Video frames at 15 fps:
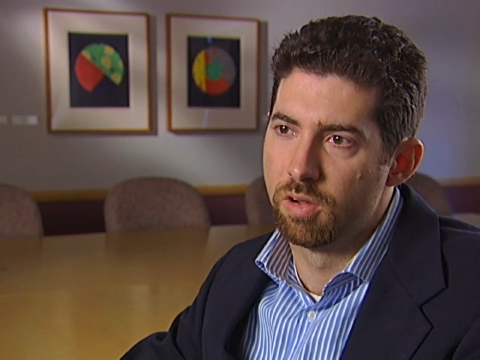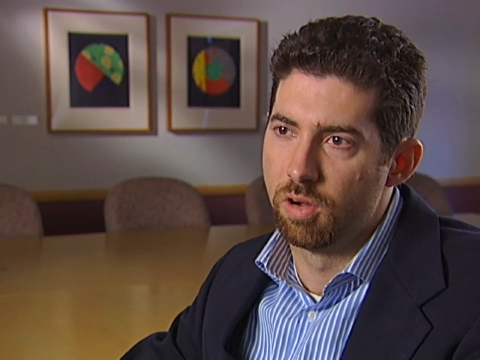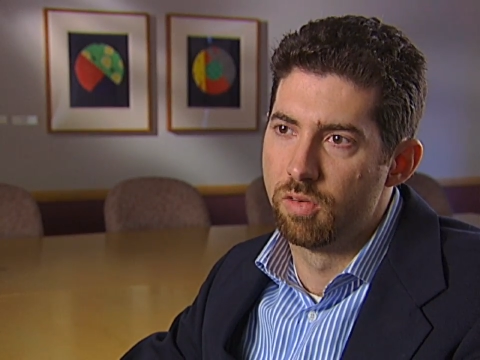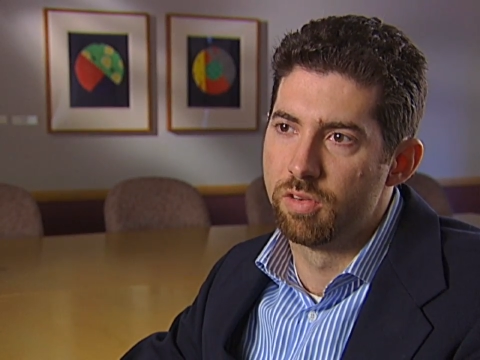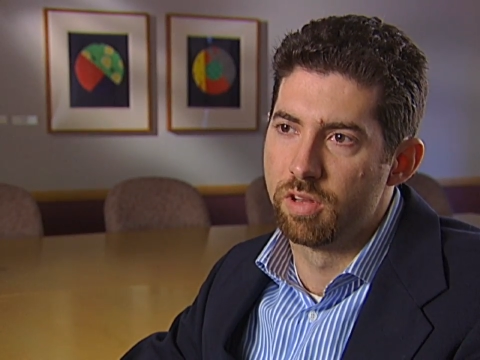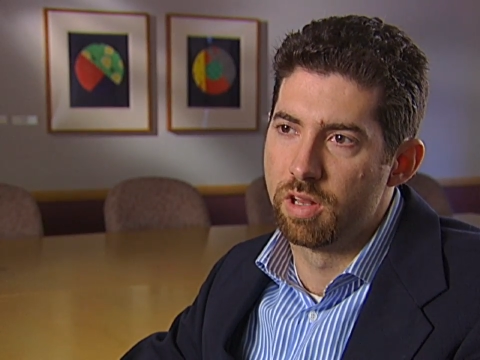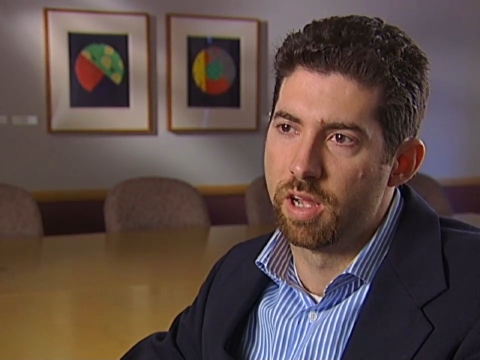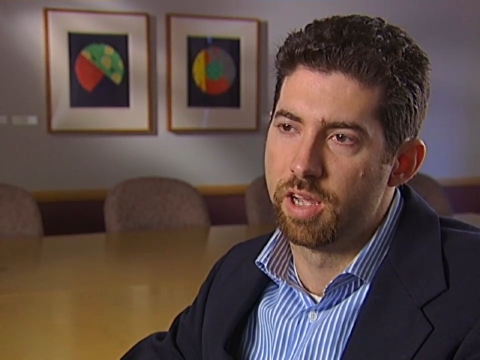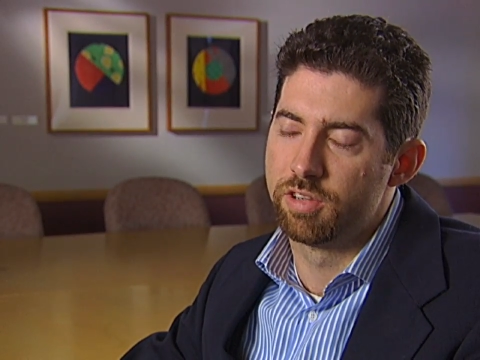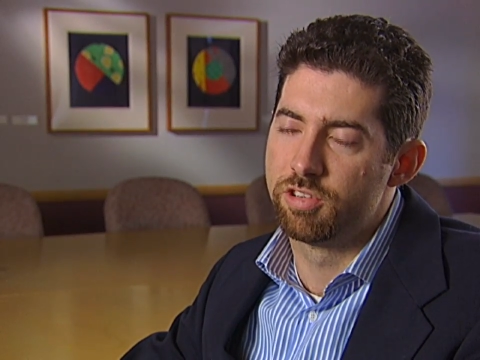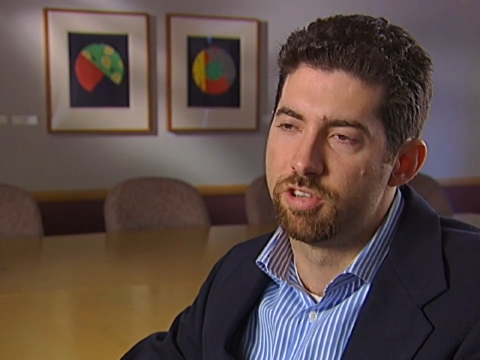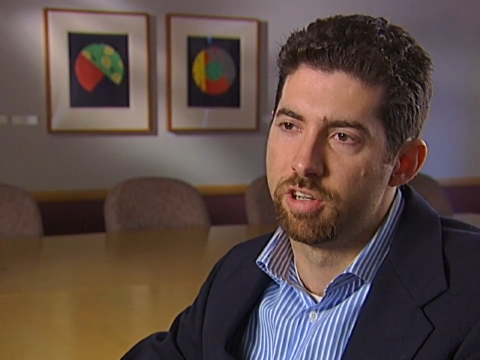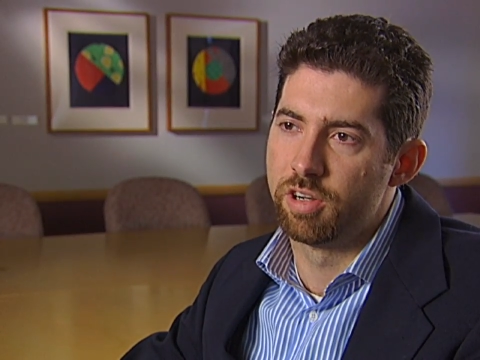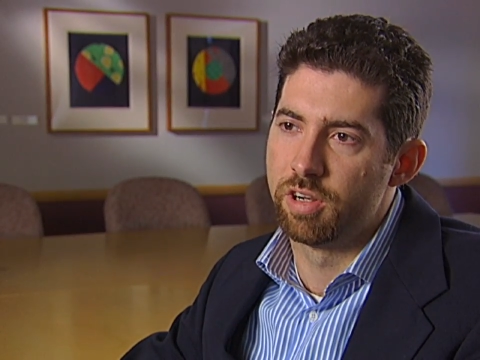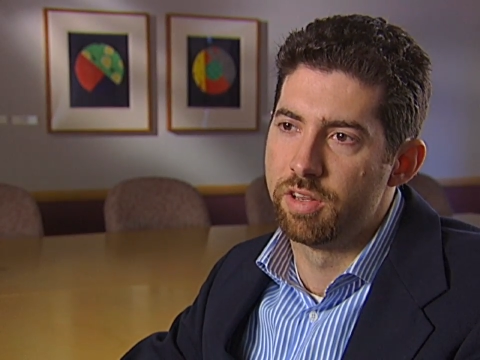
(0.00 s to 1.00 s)
over the
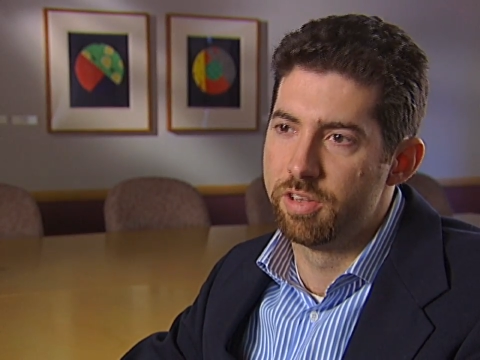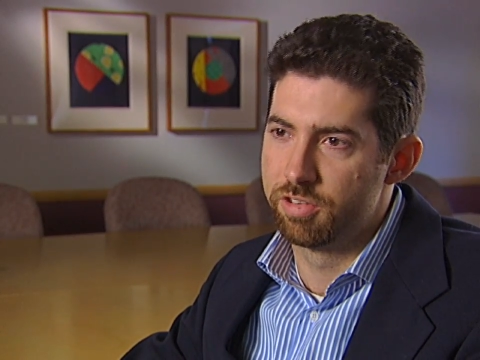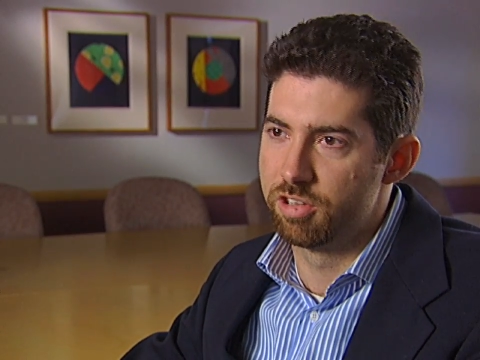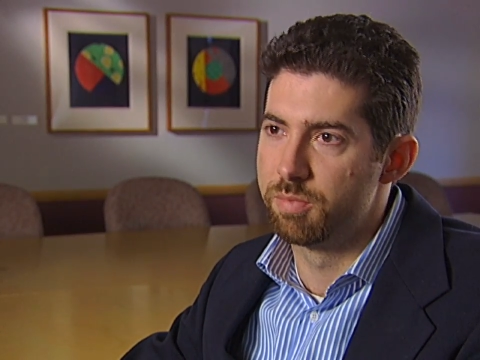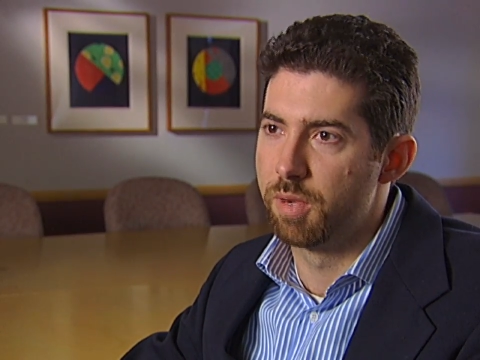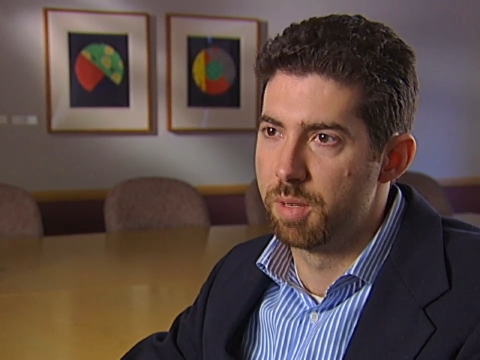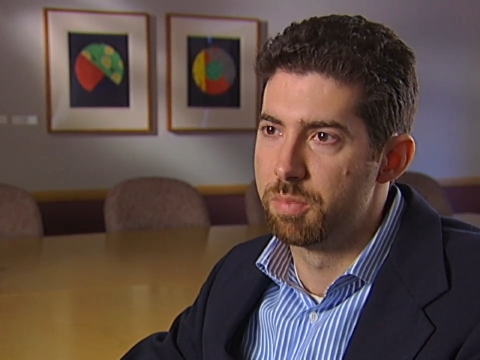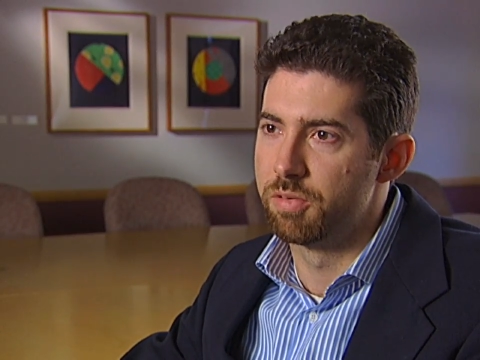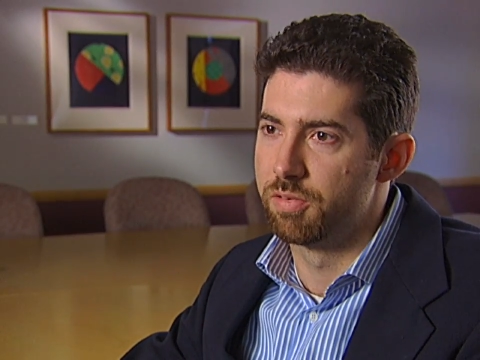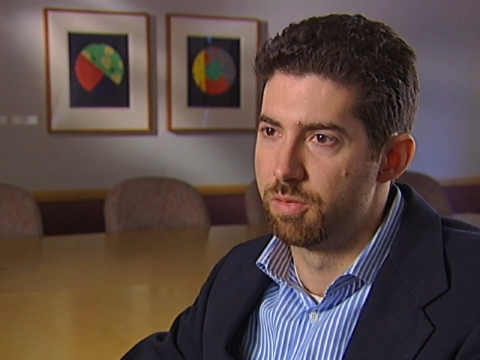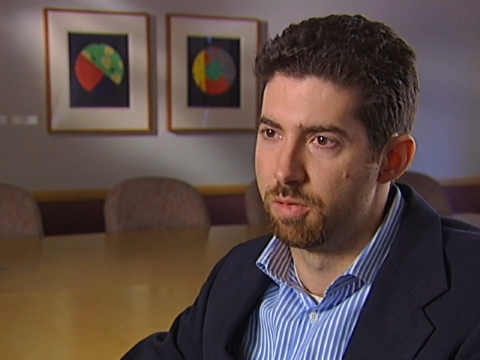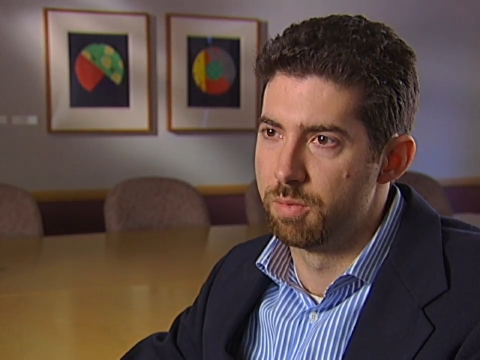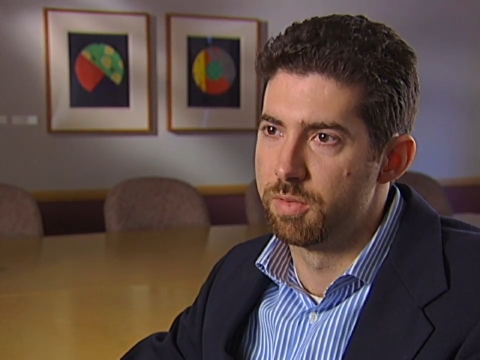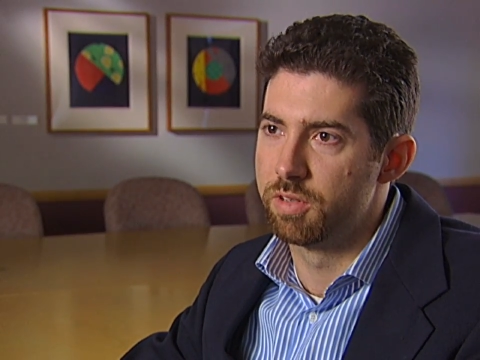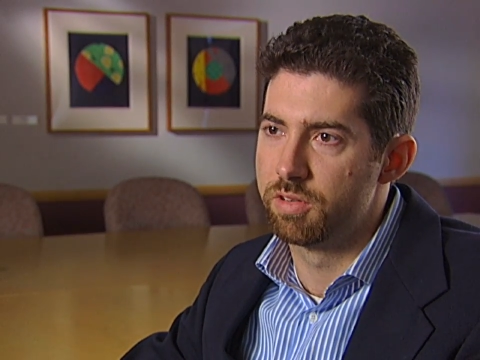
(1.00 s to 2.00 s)
last year, and this is my
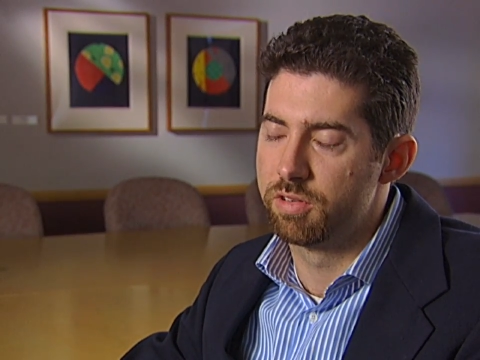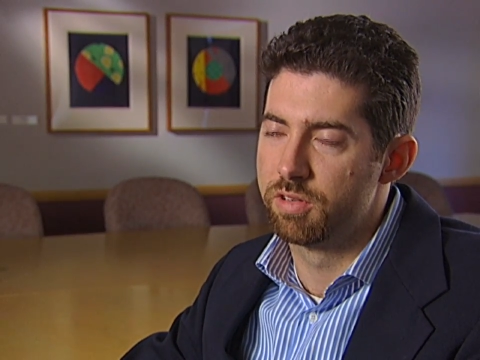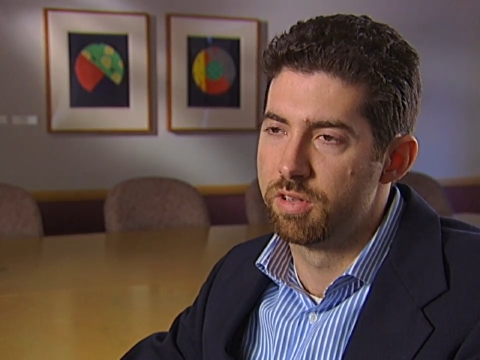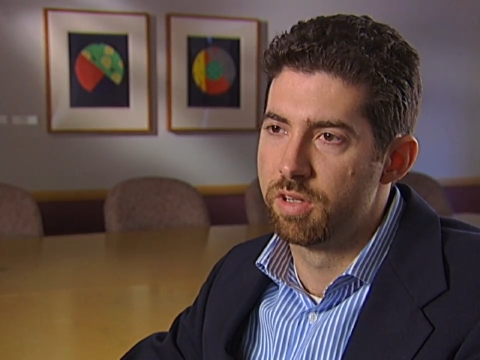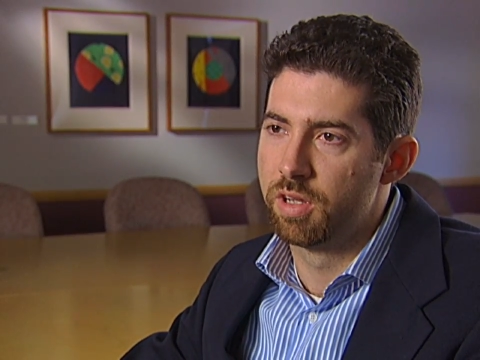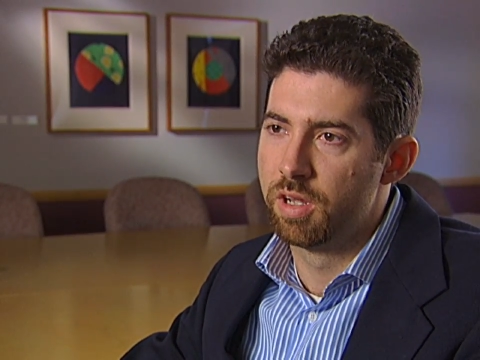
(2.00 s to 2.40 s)
performance.